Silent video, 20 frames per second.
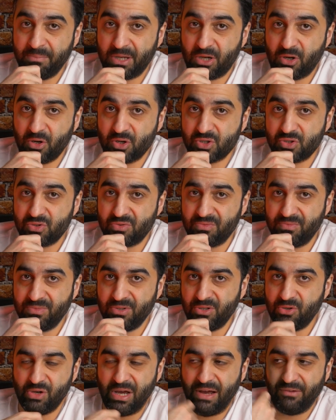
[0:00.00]
because
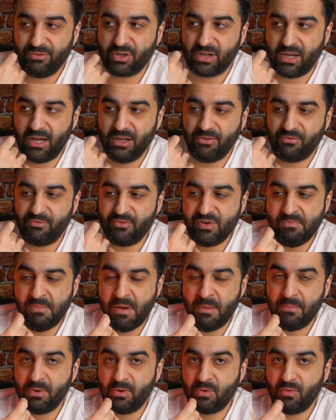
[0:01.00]
you have to kind of
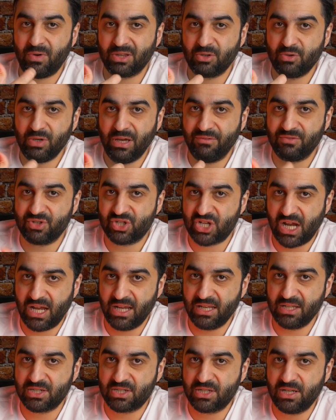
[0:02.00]
remember what you have
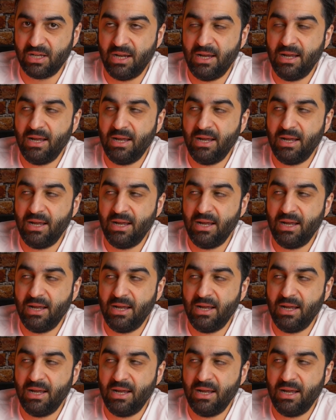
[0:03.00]
changed.